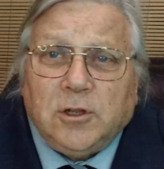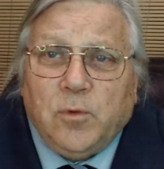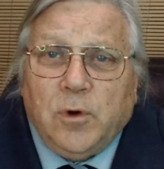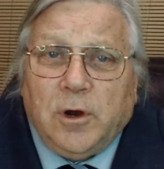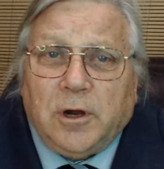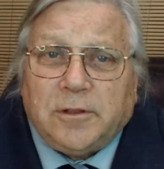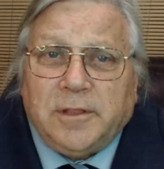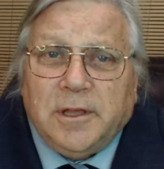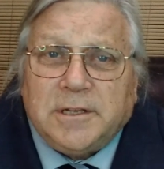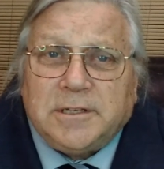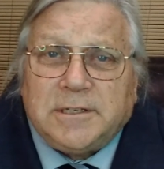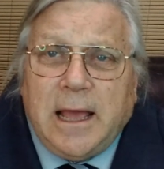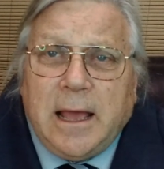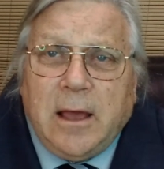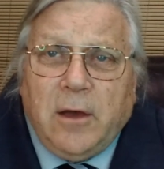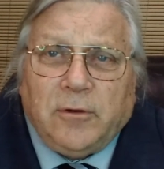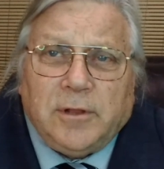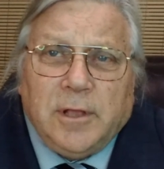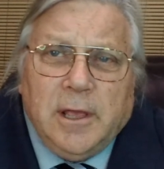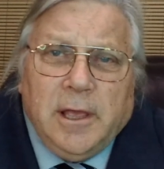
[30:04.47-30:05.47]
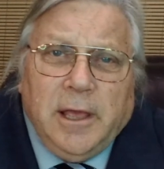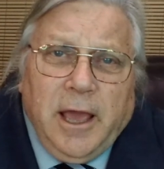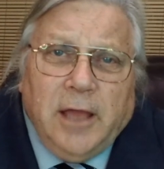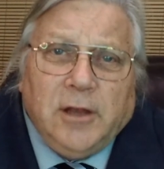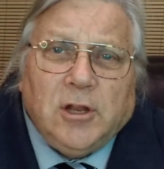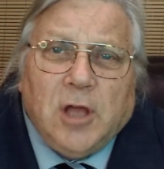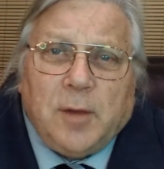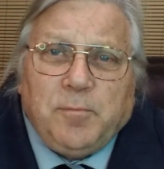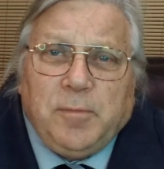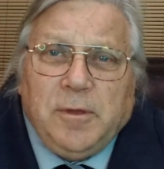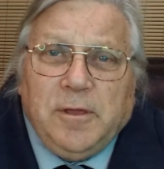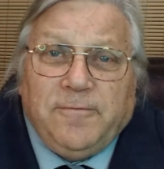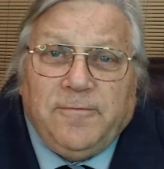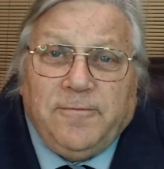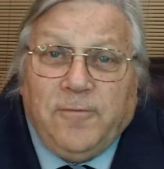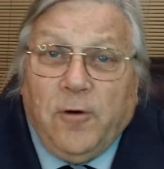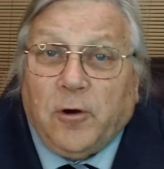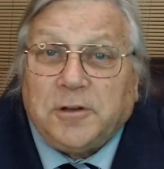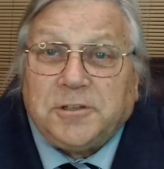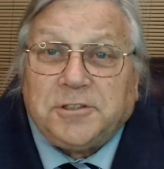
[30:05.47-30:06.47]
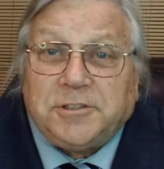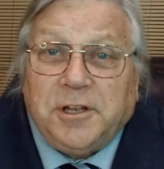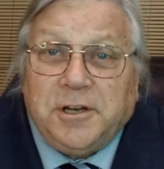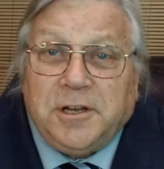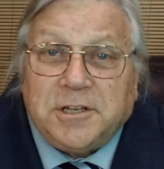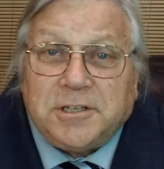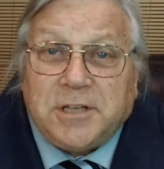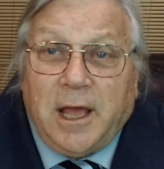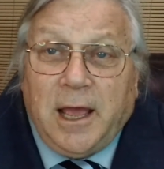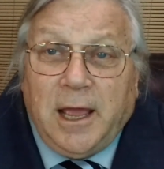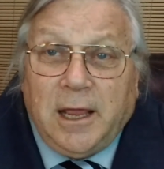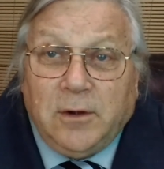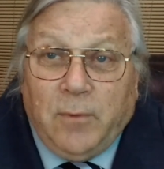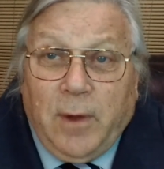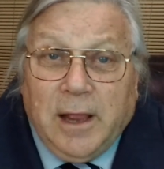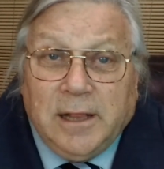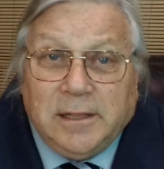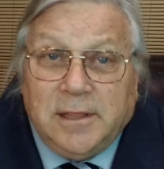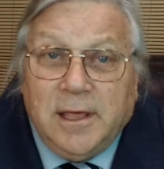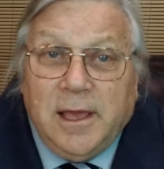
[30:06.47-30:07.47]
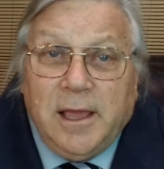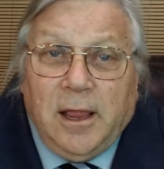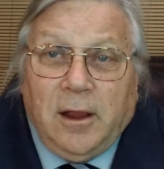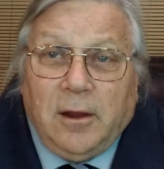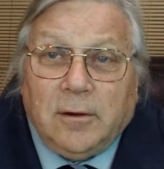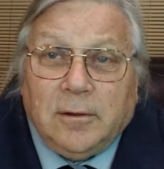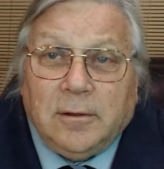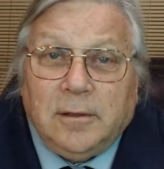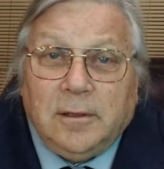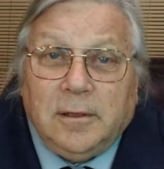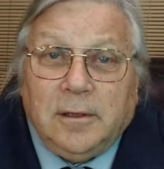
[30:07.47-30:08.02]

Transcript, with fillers: to work this out and not be forced to decide right there.